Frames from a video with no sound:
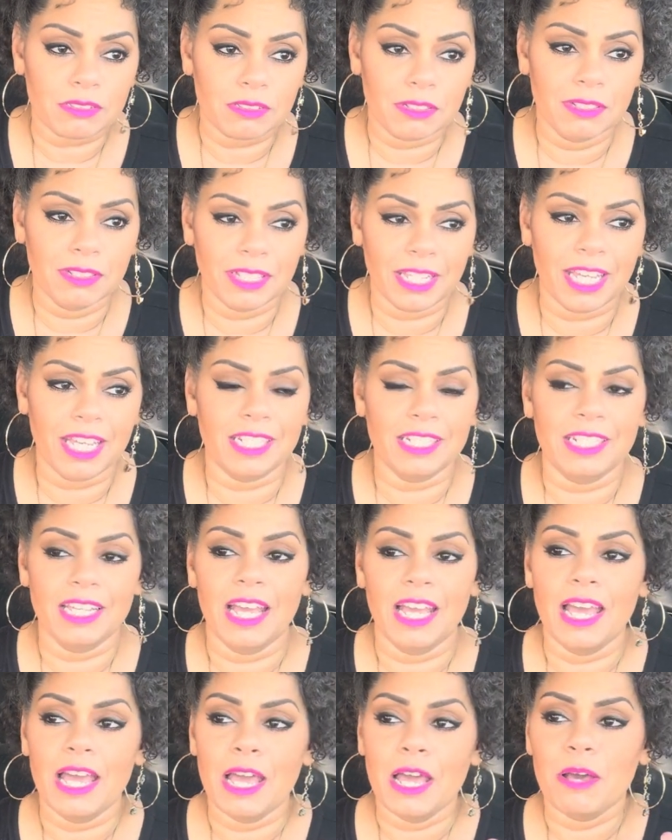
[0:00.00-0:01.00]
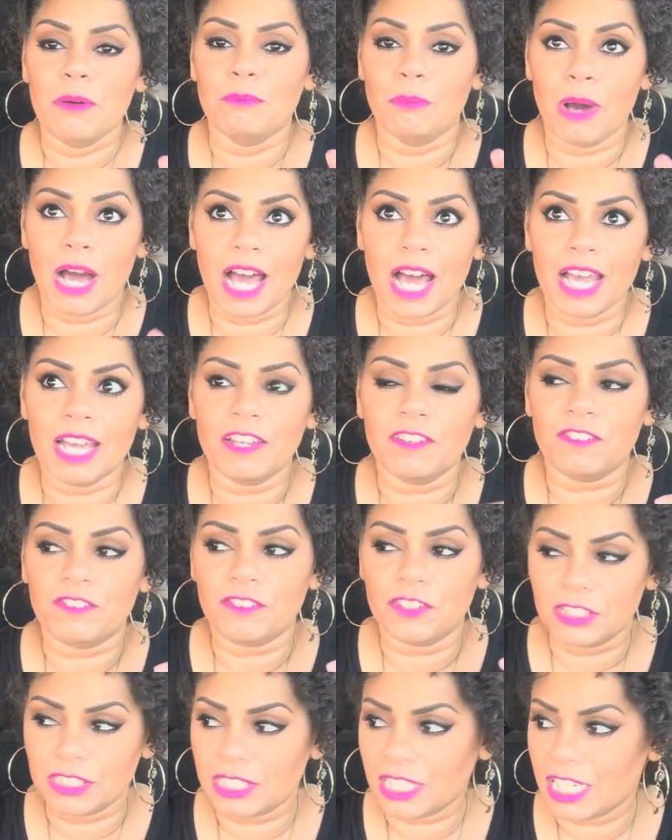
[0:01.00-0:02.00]
and my
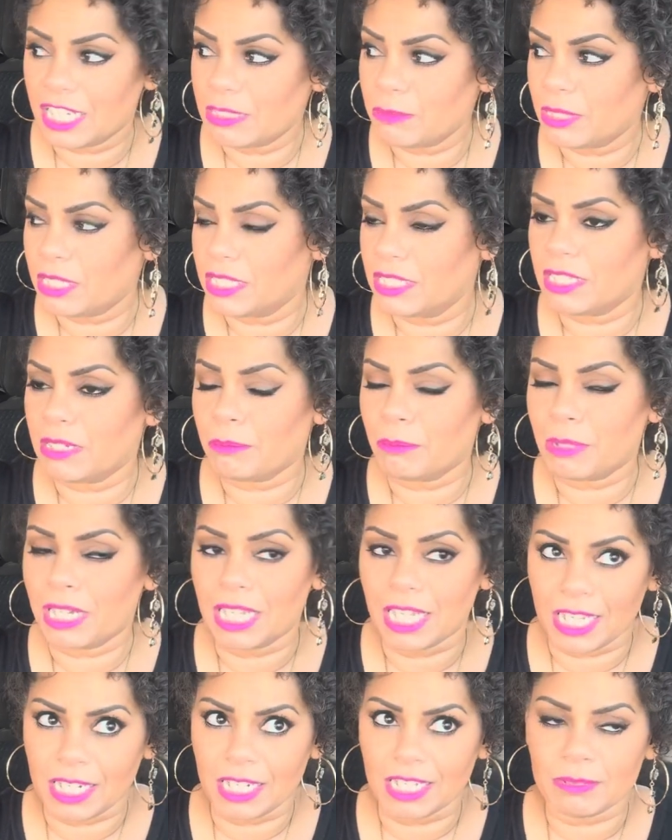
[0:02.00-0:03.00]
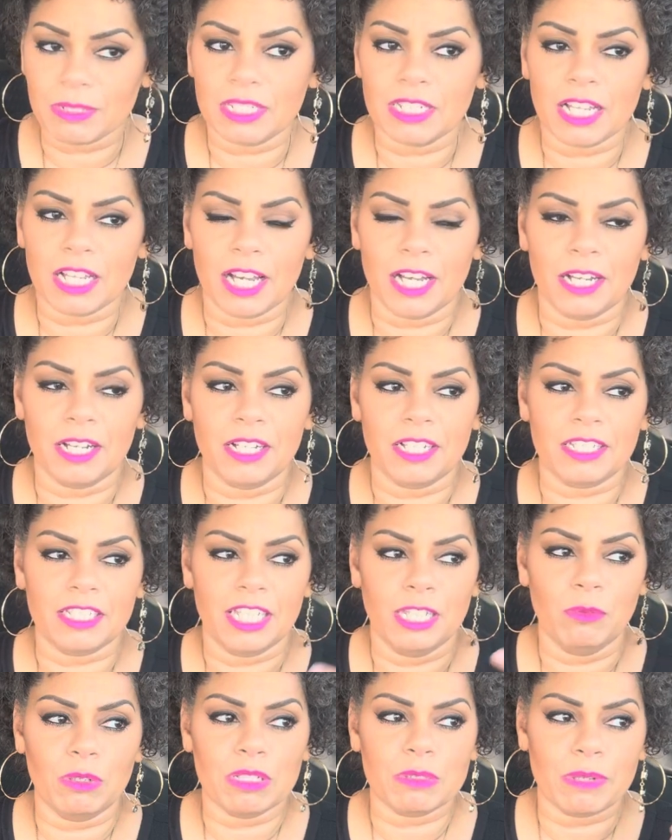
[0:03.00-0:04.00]
first husband, my late husband,
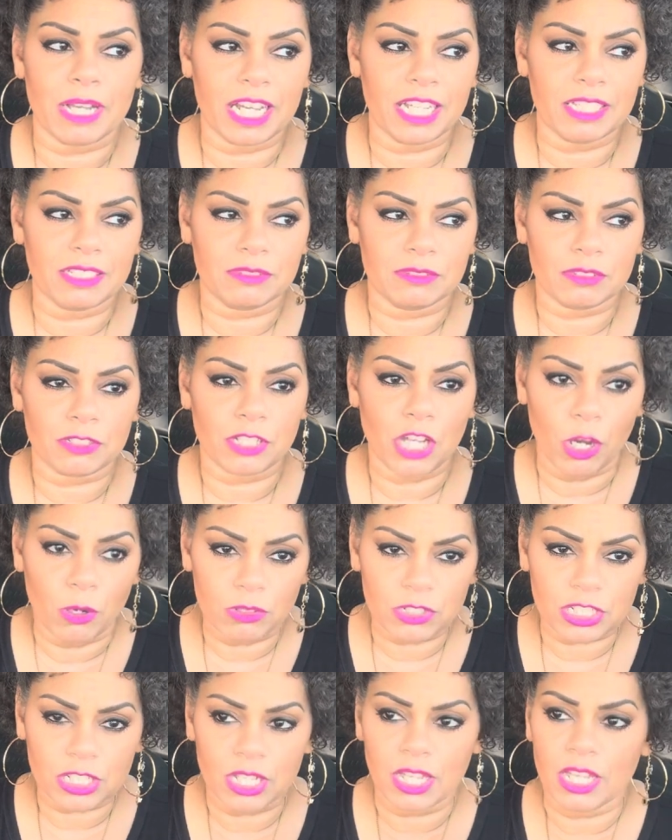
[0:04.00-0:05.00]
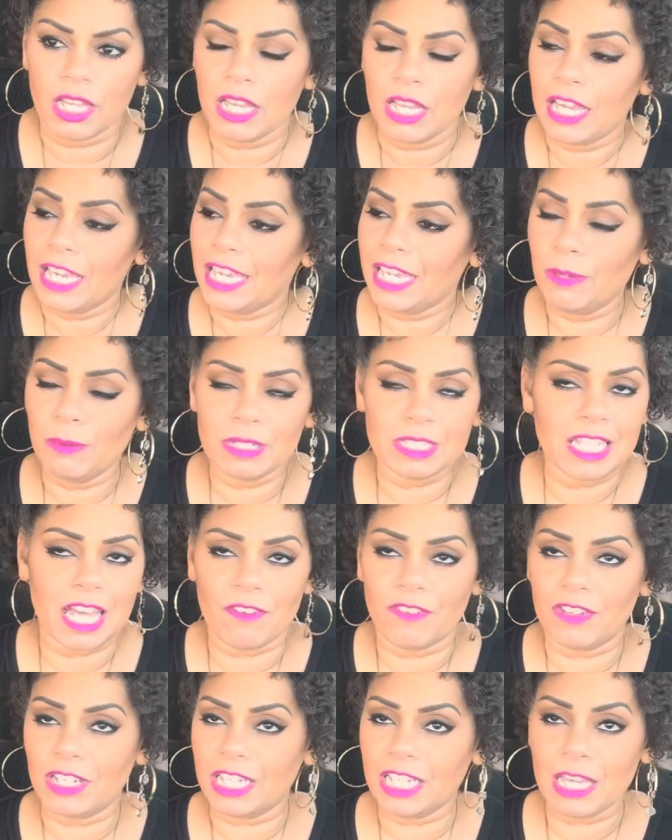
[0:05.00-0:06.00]
he was my coach. He was
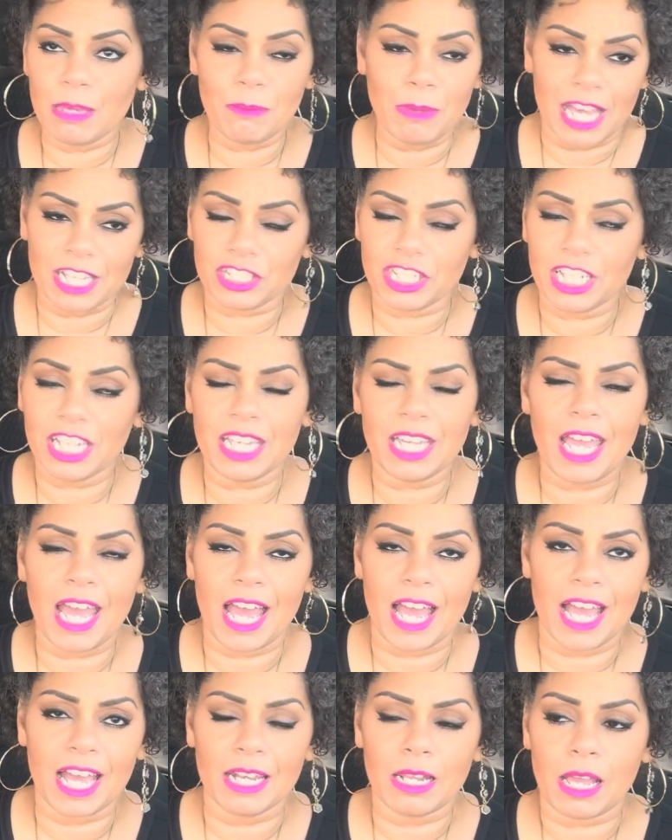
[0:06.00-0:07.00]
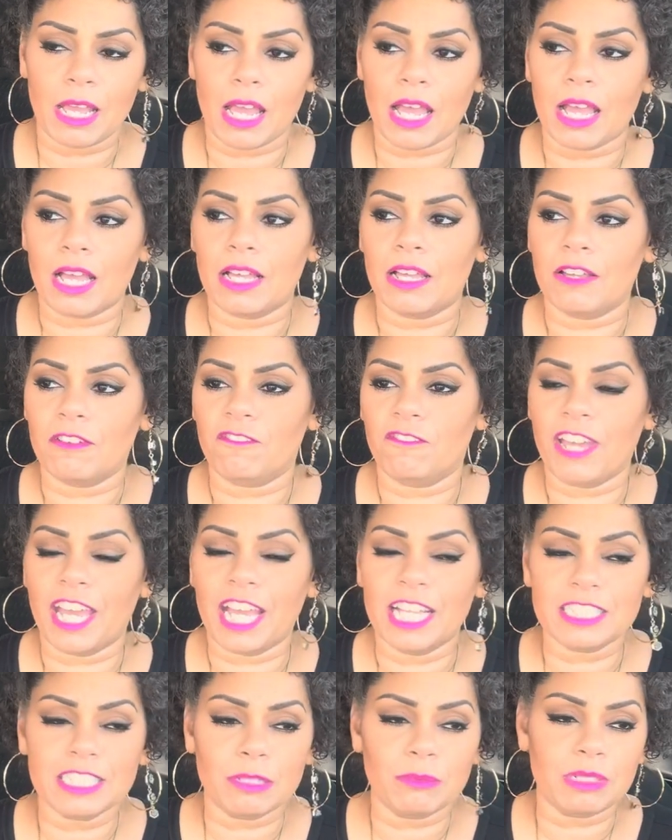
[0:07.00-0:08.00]
definitely enmeshed. He had
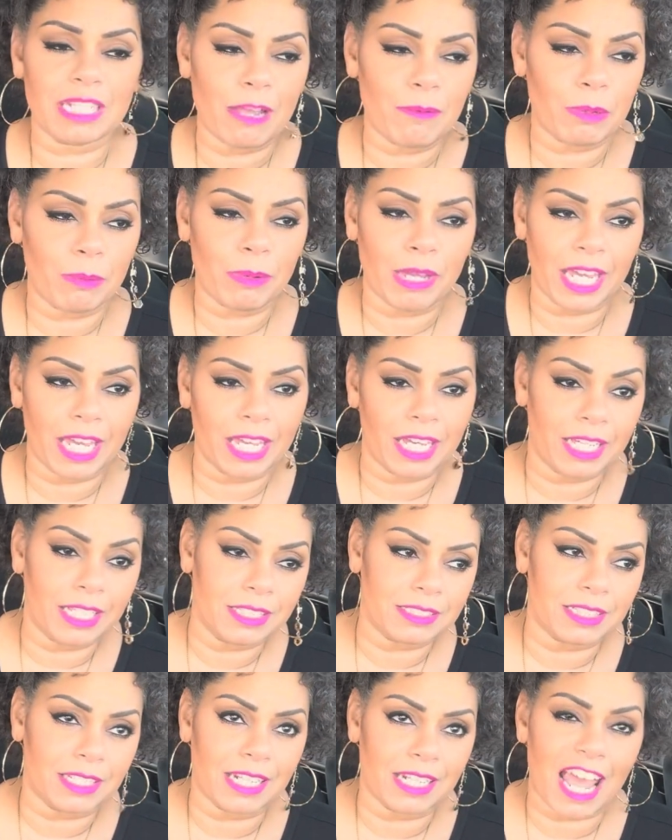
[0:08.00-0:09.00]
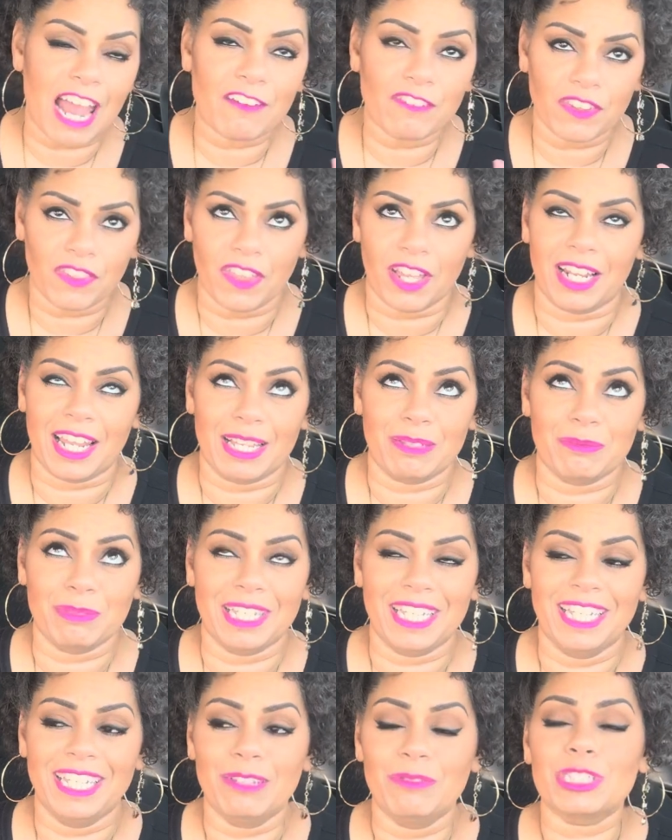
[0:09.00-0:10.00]
phantom labor pains and everything like
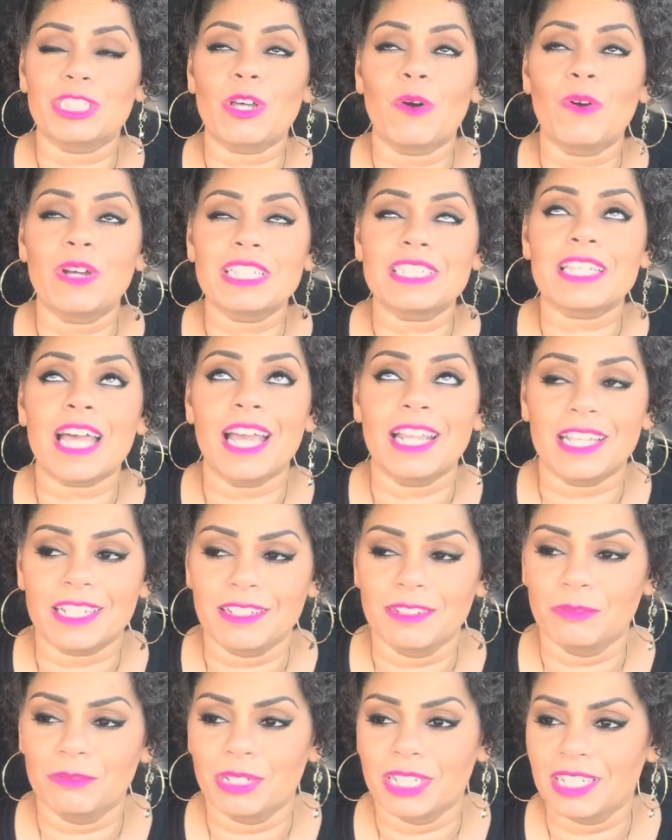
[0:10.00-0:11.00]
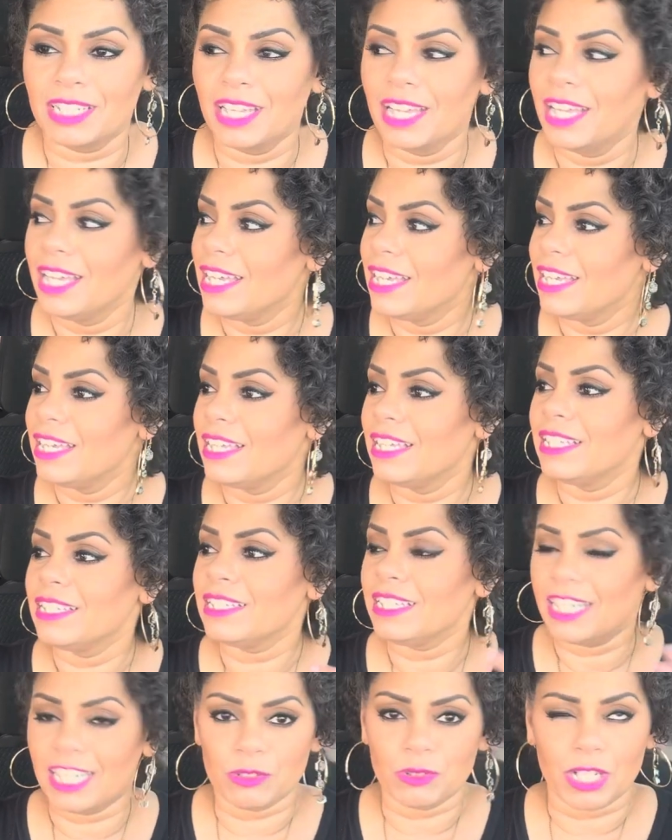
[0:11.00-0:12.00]
me. He was so excited when
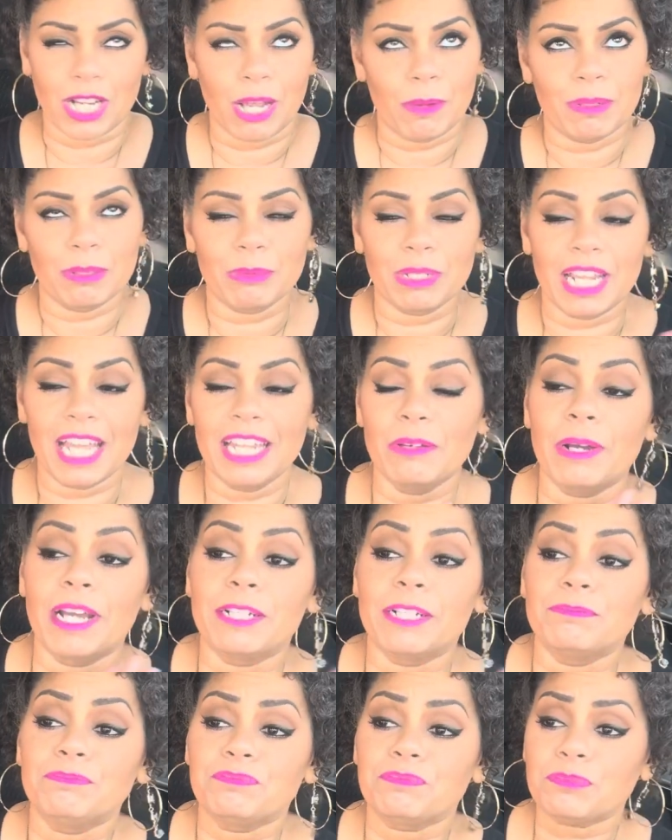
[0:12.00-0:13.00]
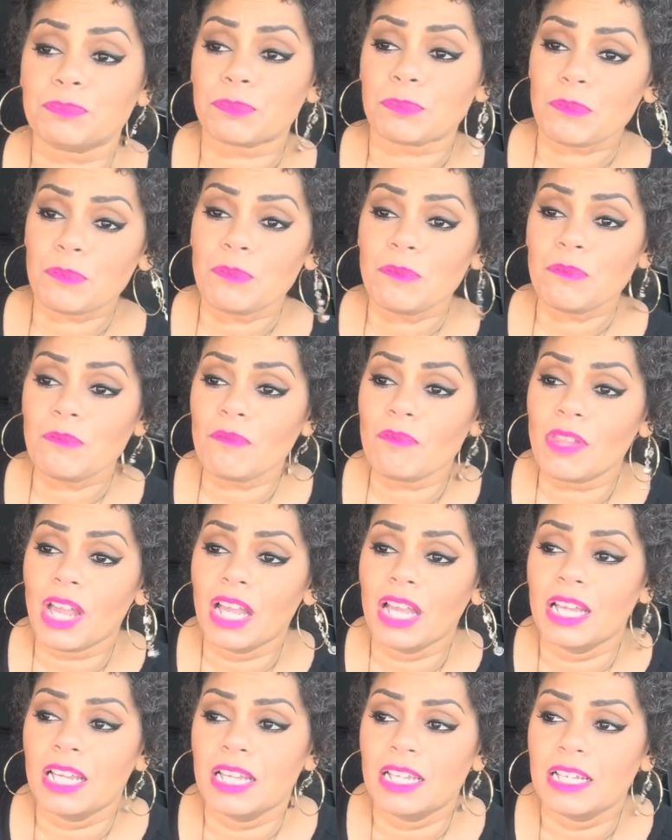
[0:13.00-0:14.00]
the kids were coming. But anyway,
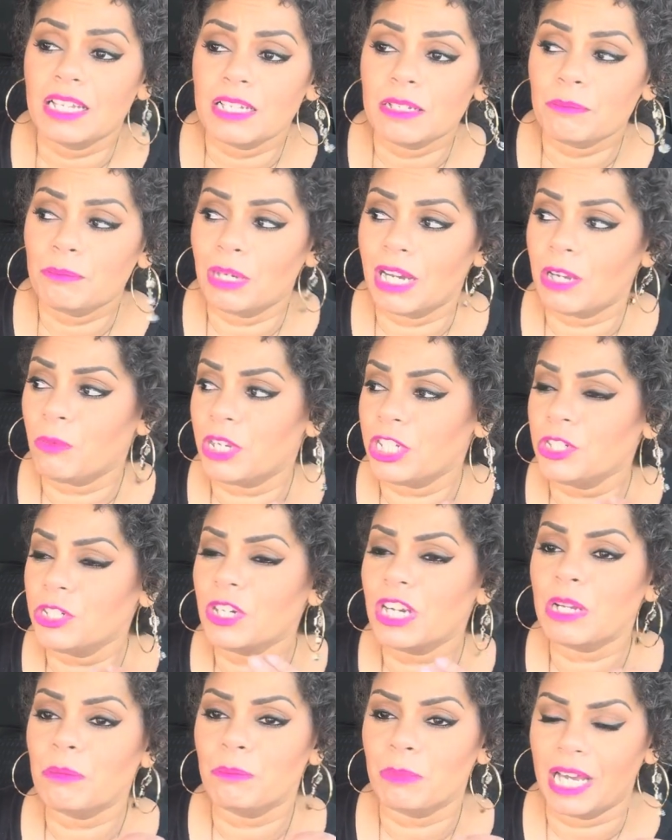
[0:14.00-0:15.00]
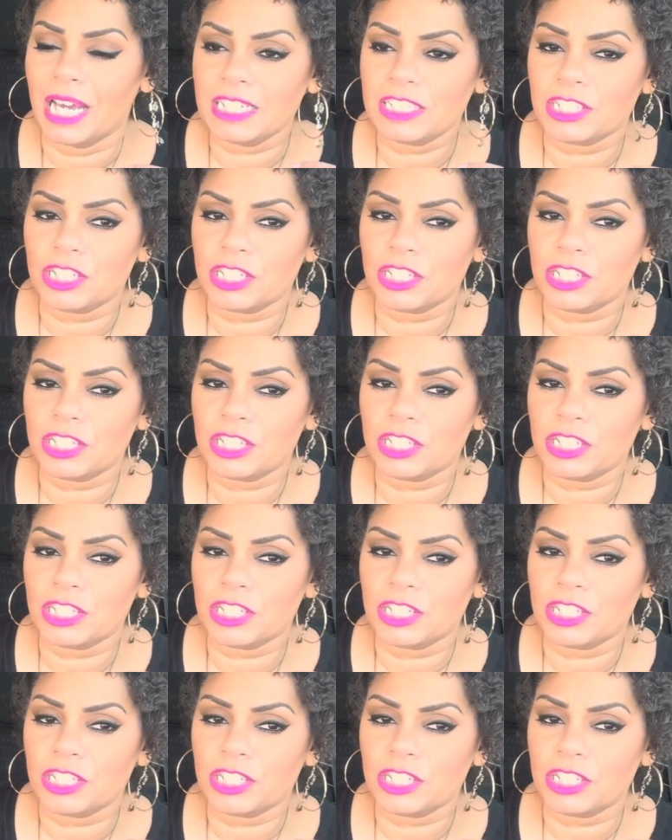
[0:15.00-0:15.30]
but when you're enmeshed,